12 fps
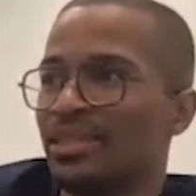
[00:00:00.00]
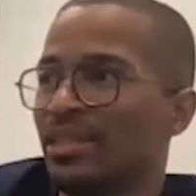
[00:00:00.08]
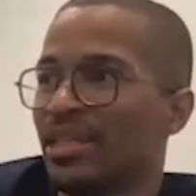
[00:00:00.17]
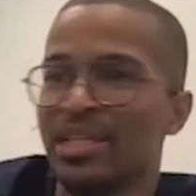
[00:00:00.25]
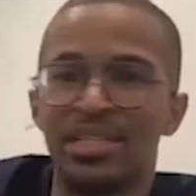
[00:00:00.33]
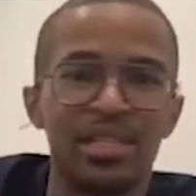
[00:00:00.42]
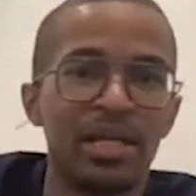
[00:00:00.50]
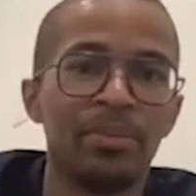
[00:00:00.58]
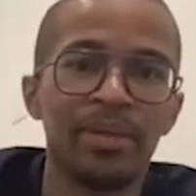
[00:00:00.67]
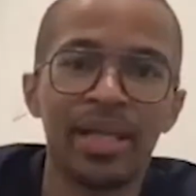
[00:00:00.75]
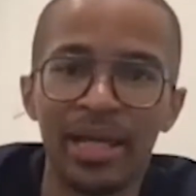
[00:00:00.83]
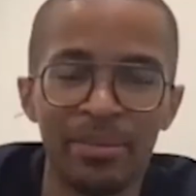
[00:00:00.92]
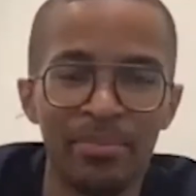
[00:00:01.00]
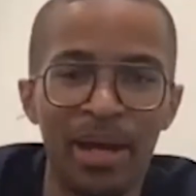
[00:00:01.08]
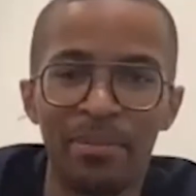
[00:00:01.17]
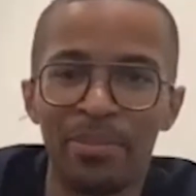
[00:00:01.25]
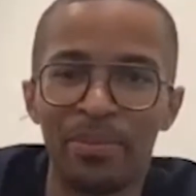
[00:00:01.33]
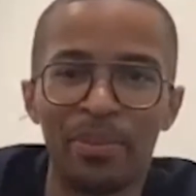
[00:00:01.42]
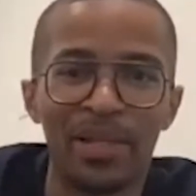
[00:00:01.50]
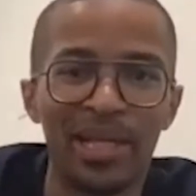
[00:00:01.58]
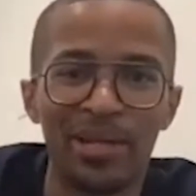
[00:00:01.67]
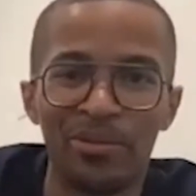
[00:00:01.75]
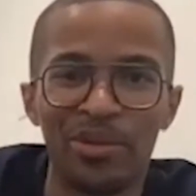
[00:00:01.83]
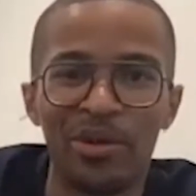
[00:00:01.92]
the NCAA might be
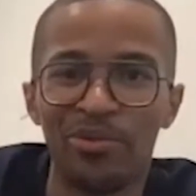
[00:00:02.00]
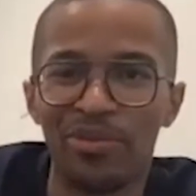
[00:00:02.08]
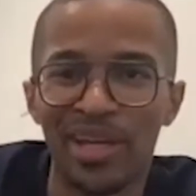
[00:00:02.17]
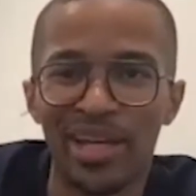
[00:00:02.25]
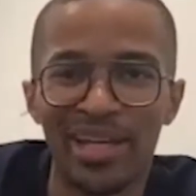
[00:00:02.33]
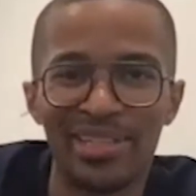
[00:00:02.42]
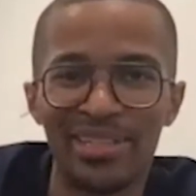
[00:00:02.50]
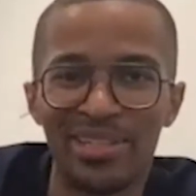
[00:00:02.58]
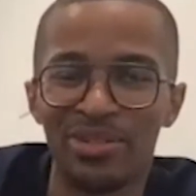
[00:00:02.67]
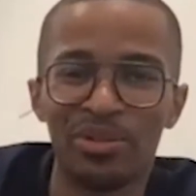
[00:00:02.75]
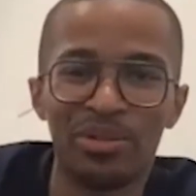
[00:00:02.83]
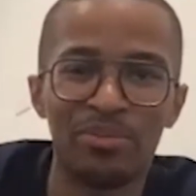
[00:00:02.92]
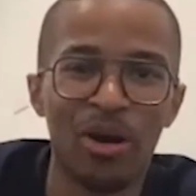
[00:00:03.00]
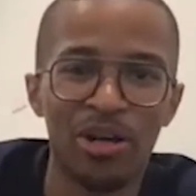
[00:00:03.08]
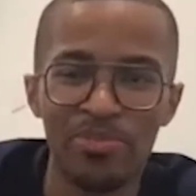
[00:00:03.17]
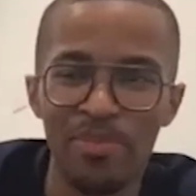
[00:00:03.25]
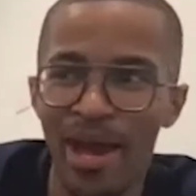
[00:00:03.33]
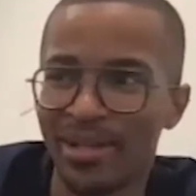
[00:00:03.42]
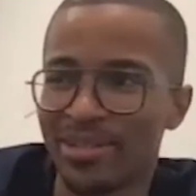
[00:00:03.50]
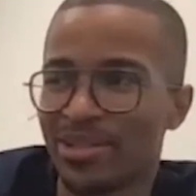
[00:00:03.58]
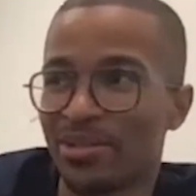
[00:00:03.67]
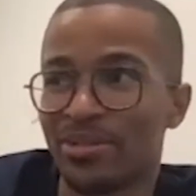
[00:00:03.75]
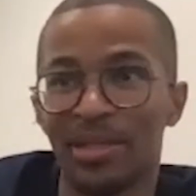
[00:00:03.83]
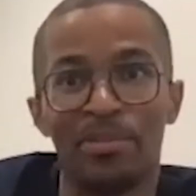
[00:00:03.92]
playing with no fans and doing the March Madness
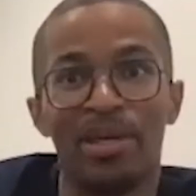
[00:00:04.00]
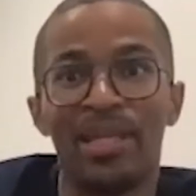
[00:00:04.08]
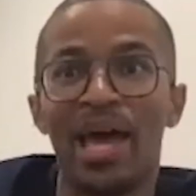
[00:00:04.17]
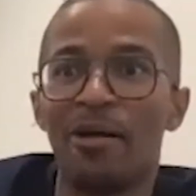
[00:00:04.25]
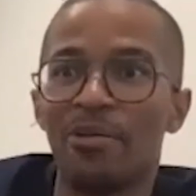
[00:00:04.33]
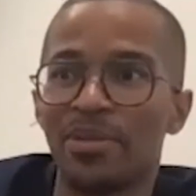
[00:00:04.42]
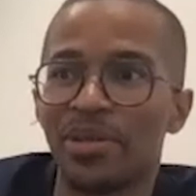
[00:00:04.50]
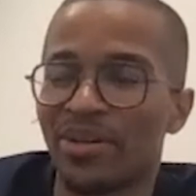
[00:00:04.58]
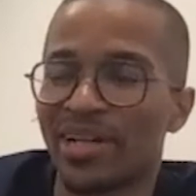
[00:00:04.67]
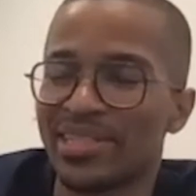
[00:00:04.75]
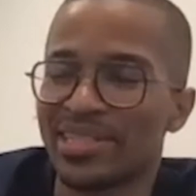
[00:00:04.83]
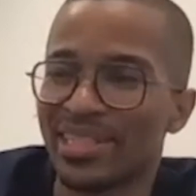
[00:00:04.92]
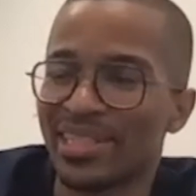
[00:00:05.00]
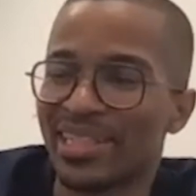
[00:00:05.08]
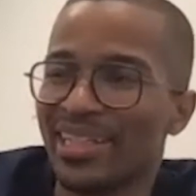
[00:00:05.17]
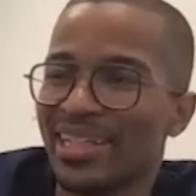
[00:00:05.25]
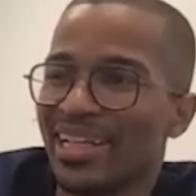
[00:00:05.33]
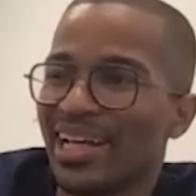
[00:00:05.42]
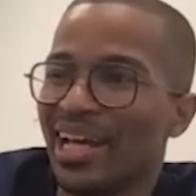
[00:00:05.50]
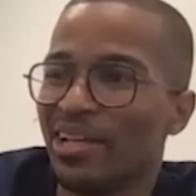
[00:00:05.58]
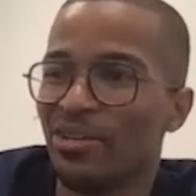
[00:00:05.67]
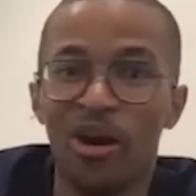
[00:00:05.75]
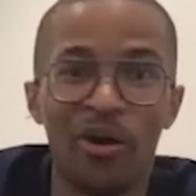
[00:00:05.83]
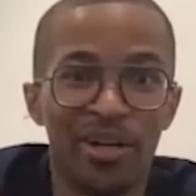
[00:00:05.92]
tournament. Like, man, that would be crazy. And
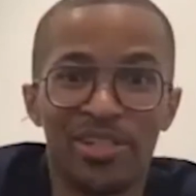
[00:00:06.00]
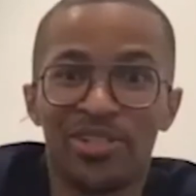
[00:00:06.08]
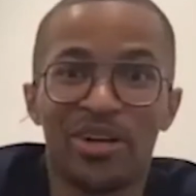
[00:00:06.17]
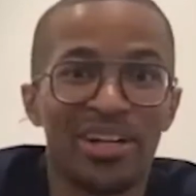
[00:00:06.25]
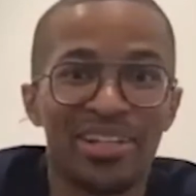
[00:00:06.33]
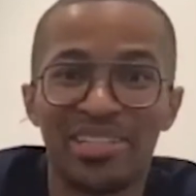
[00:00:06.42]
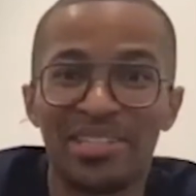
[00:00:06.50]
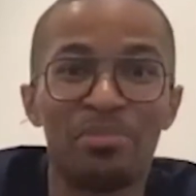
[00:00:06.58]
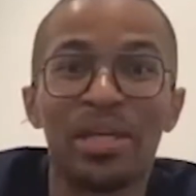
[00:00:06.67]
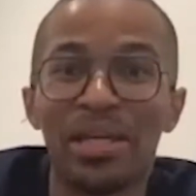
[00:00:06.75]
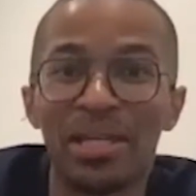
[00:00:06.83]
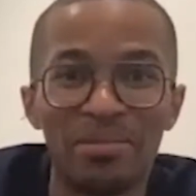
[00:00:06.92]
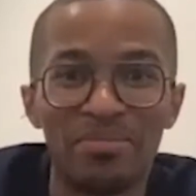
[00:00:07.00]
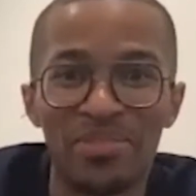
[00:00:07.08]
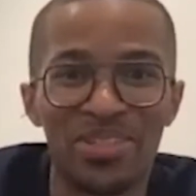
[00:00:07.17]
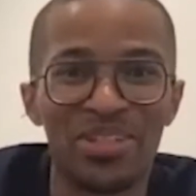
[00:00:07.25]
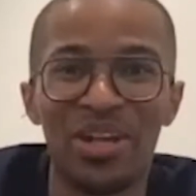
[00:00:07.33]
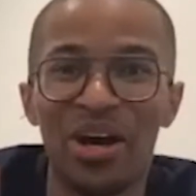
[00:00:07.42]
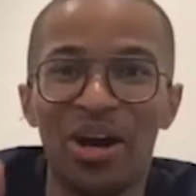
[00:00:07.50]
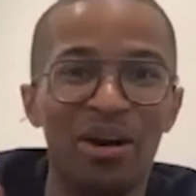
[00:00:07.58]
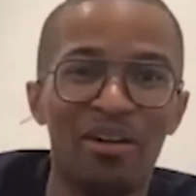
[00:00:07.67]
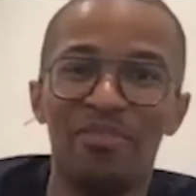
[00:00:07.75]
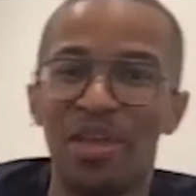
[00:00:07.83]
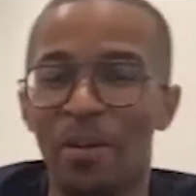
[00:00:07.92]
you already started to see memes,
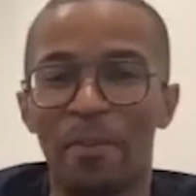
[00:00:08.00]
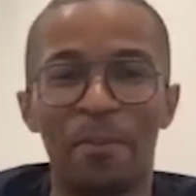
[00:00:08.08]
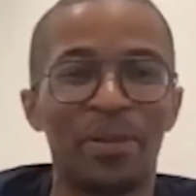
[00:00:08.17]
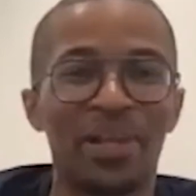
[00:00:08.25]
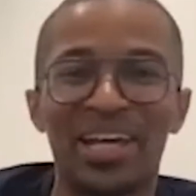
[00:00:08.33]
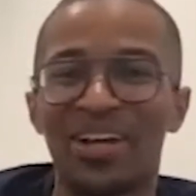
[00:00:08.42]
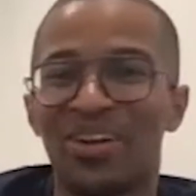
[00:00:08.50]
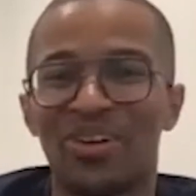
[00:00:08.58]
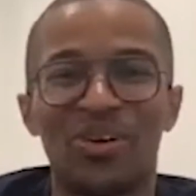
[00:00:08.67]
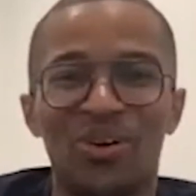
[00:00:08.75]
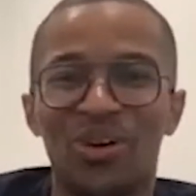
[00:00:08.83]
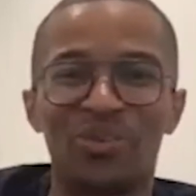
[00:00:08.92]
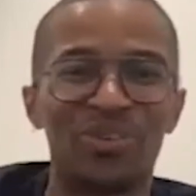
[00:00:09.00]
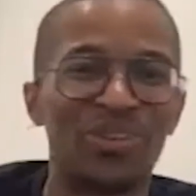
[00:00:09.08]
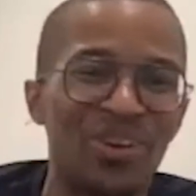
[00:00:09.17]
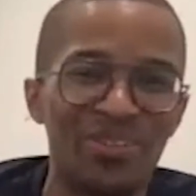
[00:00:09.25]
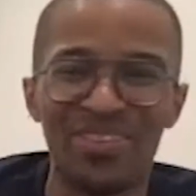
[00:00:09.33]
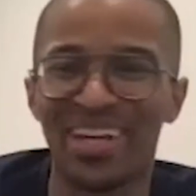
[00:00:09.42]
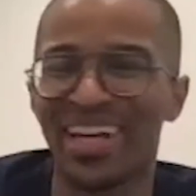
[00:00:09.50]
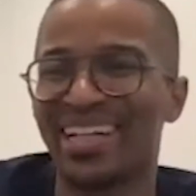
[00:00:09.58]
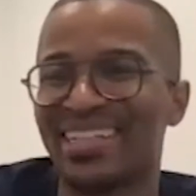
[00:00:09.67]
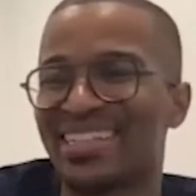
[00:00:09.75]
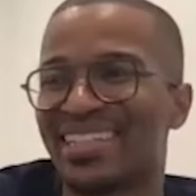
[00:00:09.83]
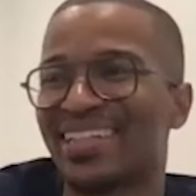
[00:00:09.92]
of them playing on the court with no
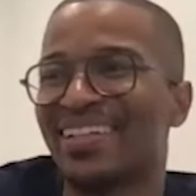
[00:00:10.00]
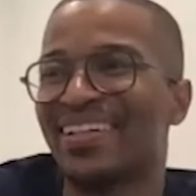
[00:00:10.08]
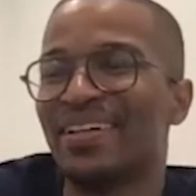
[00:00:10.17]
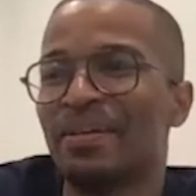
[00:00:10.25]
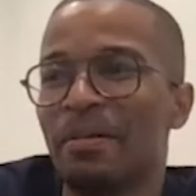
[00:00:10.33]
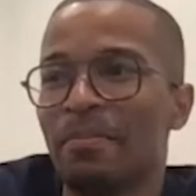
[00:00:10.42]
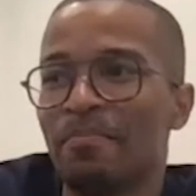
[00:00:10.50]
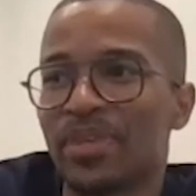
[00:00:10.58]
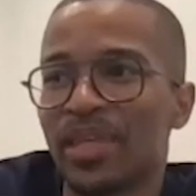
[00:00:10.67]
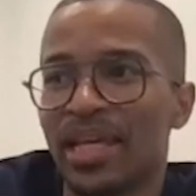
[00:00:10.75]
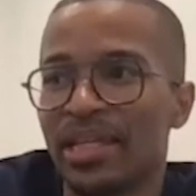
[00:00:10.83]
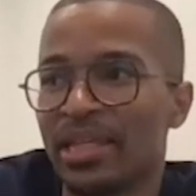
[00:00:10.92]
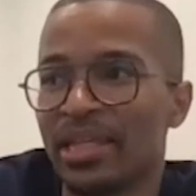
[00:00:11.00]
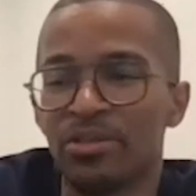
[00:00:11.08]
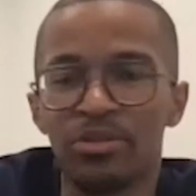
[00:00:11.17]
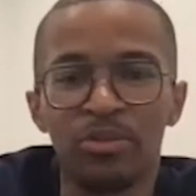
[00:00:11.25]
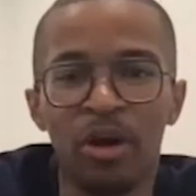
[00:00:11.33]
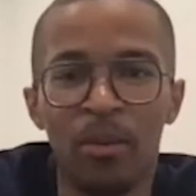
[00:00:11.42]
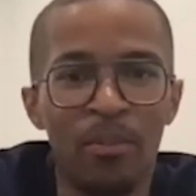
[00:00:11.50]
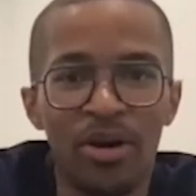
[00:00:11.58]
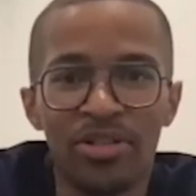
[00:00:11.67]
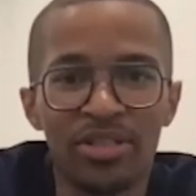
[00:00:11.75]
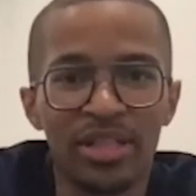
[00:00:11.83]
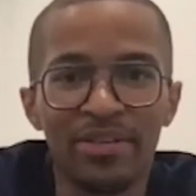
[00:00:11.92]
fans. And then, dude, on
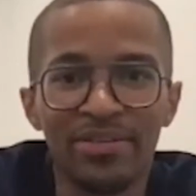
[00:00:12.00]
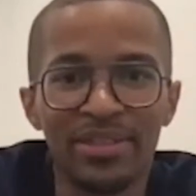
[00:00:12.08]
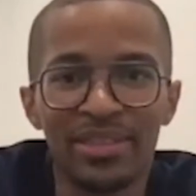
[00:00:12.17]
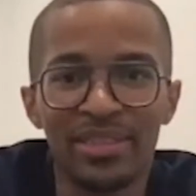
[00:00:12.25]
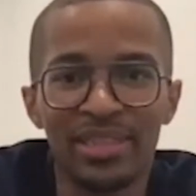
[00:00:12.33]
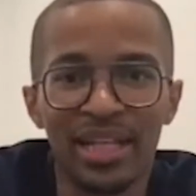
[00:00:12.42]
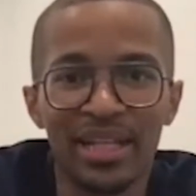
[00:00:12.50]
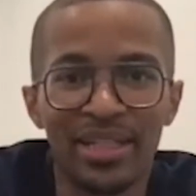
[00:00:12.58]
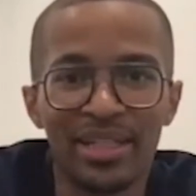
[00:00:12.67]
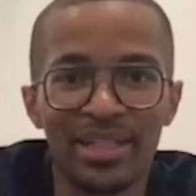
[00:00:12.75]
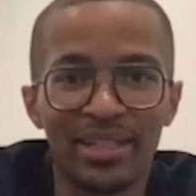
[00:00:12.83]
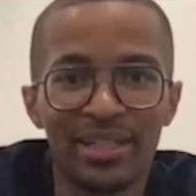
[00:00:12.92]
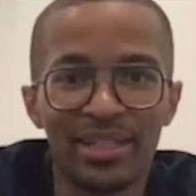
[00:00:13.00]
March 11th, it's like